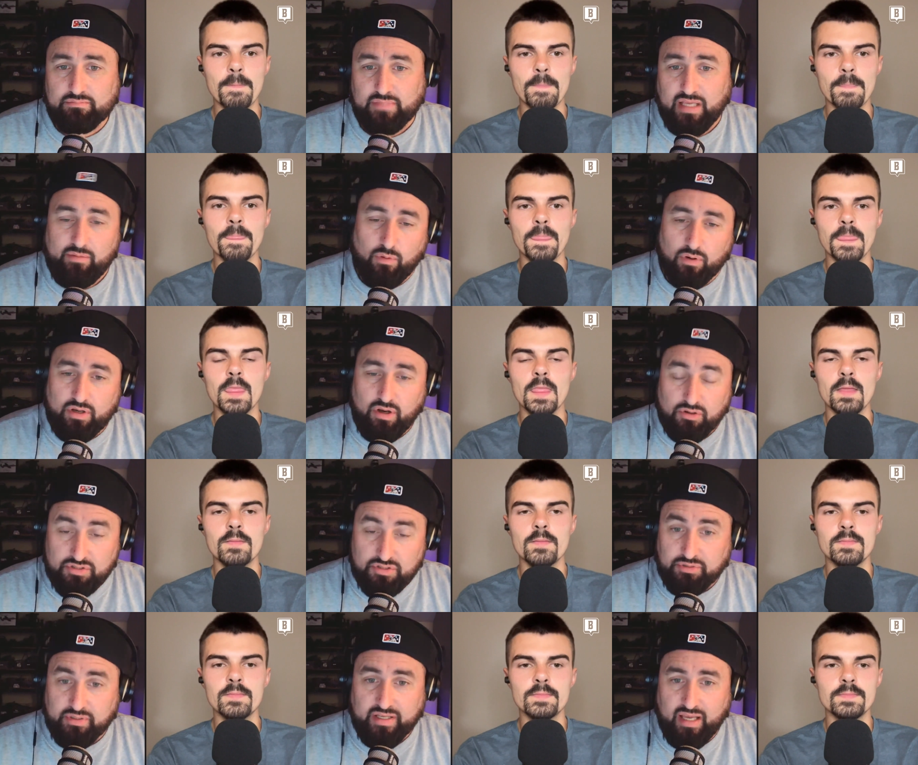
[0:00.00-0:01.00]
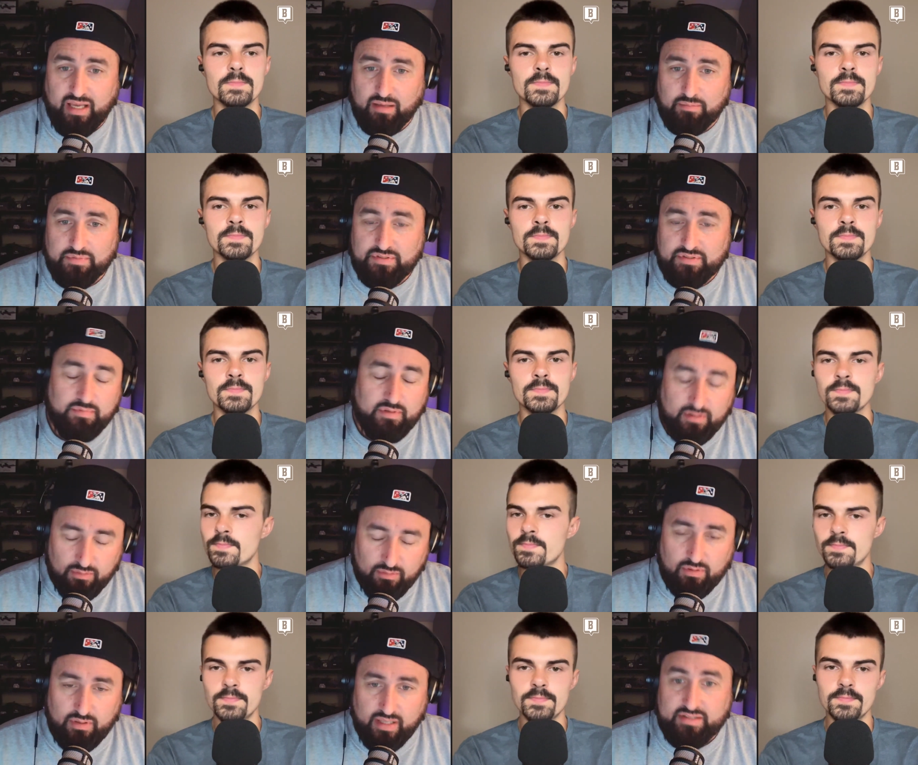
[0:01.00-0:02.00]
Speaker 1: He won't coach three games.
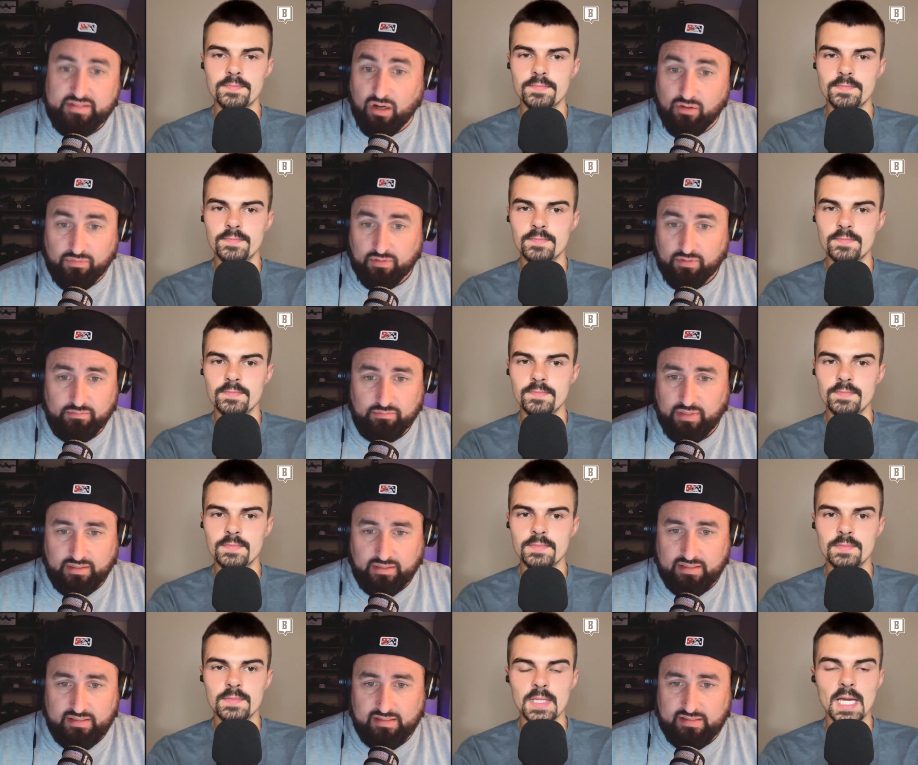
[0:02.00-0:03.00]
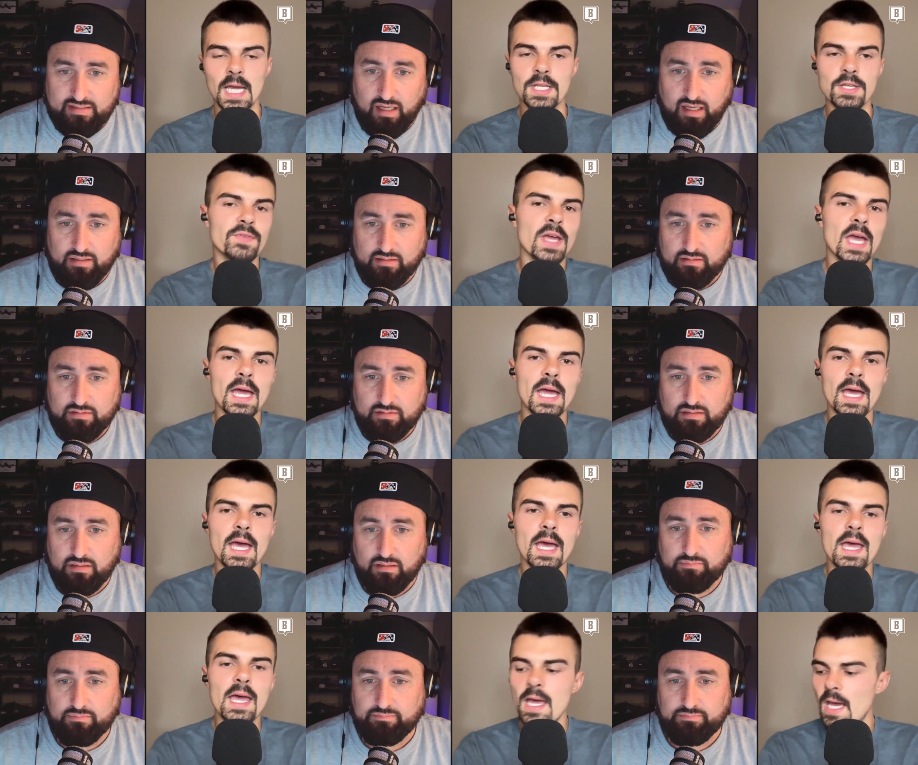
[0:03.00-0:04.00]
It's over. Like this is done. And you
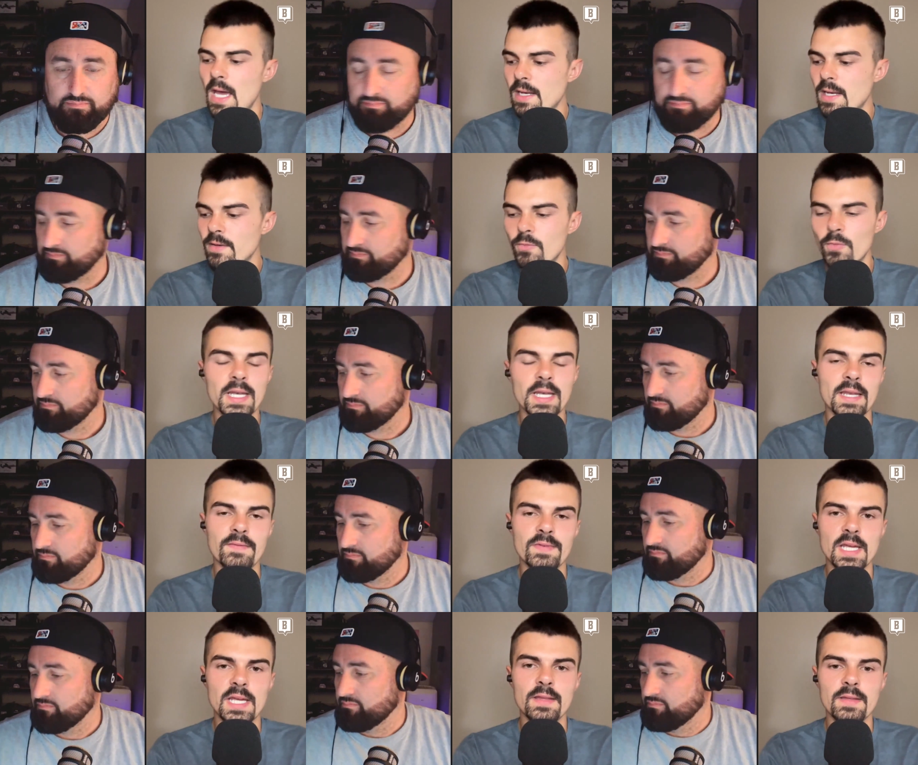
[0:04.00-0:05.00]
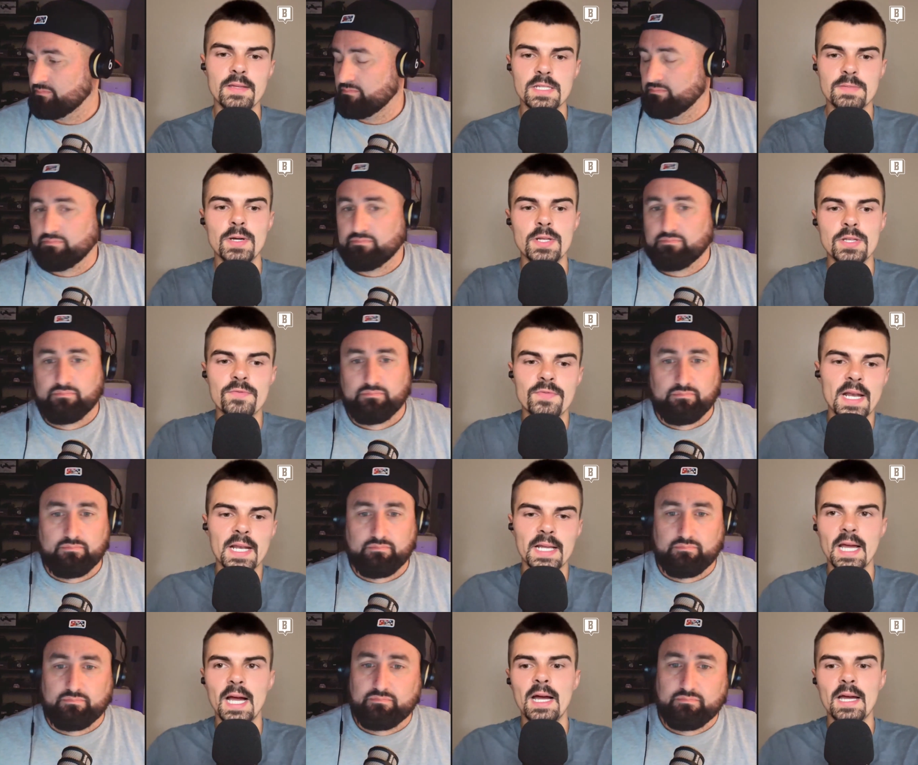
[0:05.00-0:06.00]
so.
Speaker 2: and we didn't even say this, but you've got
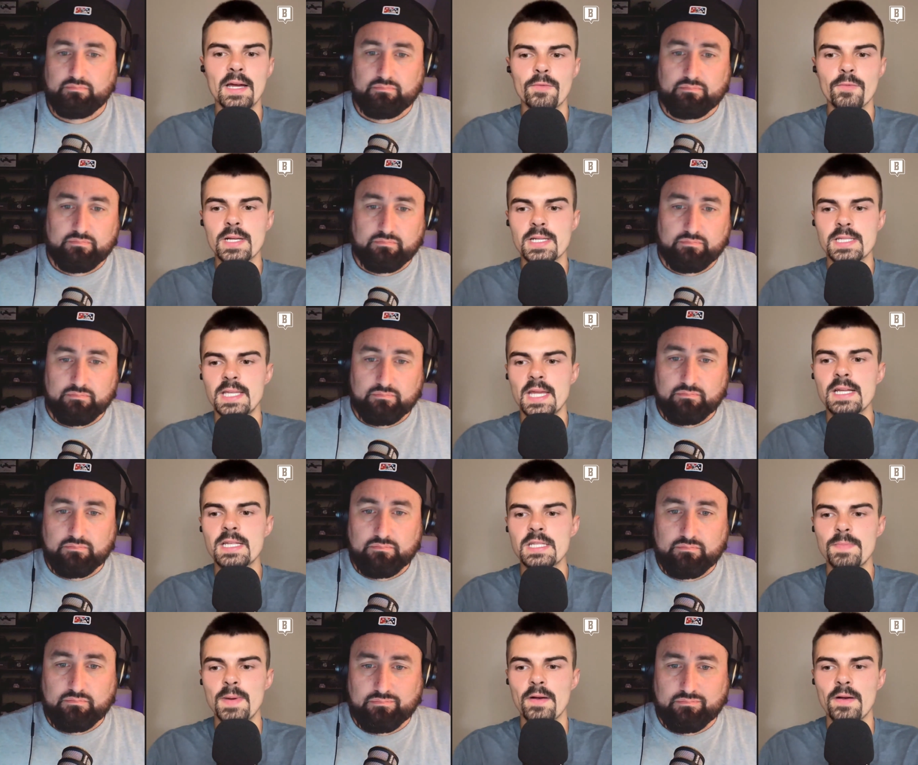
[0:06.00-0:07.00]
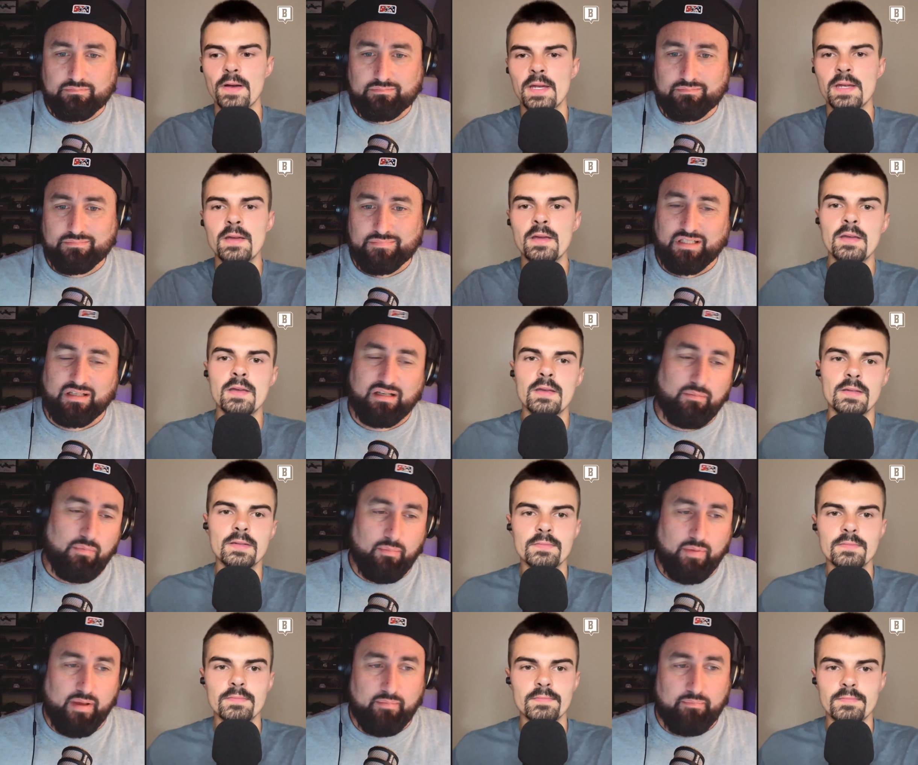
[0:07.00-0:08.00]
a guy in Rick Stansbury. Come
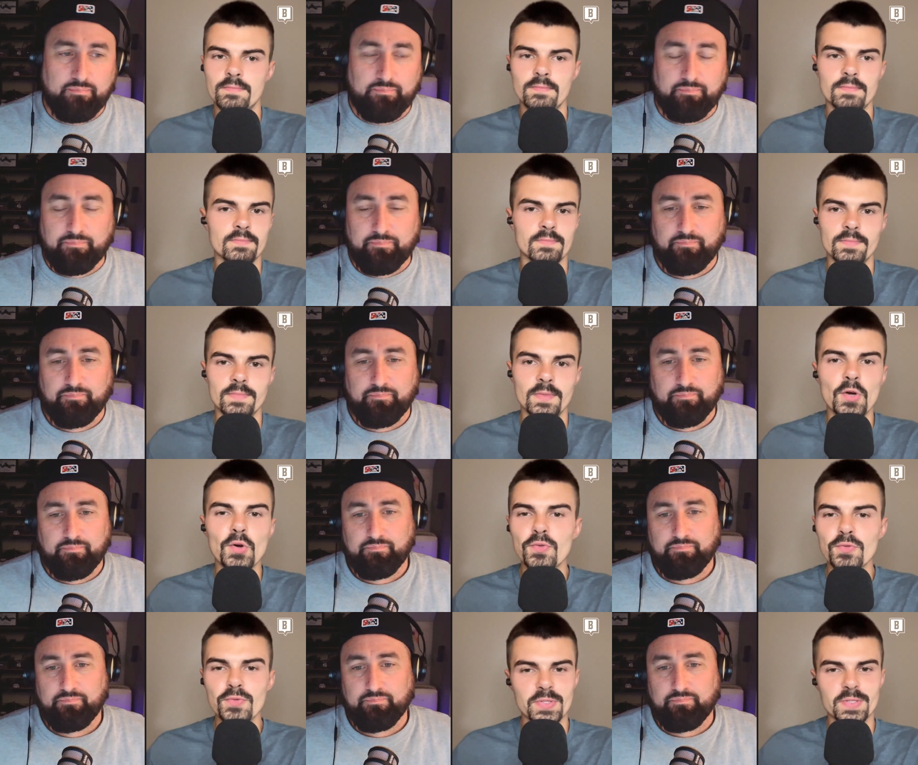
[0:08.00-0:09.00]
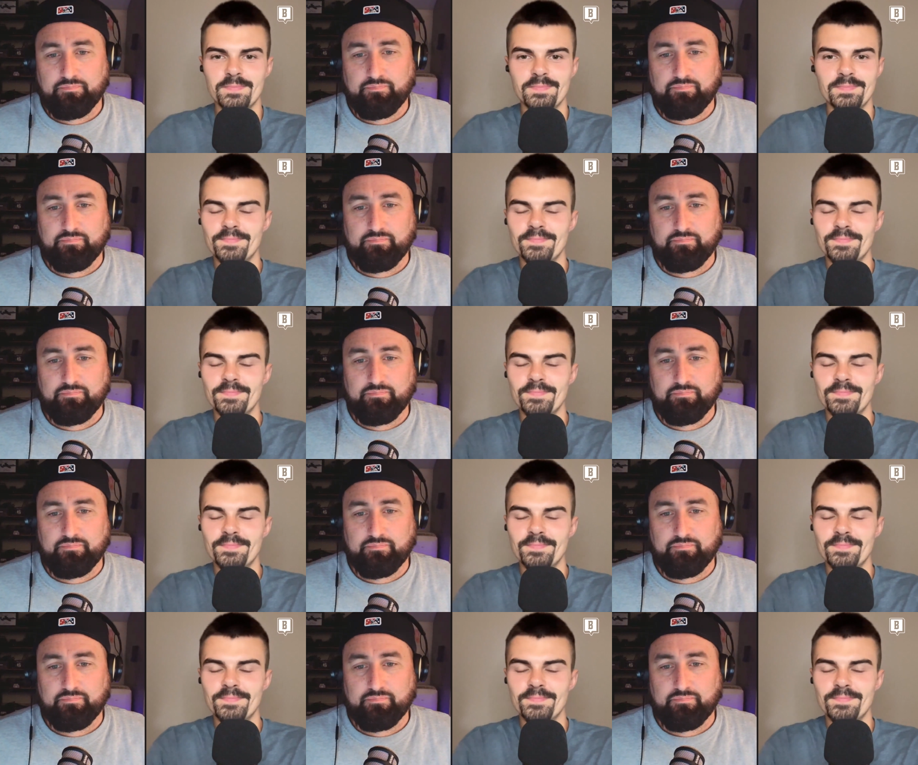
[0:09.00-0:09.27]
on, man. Who's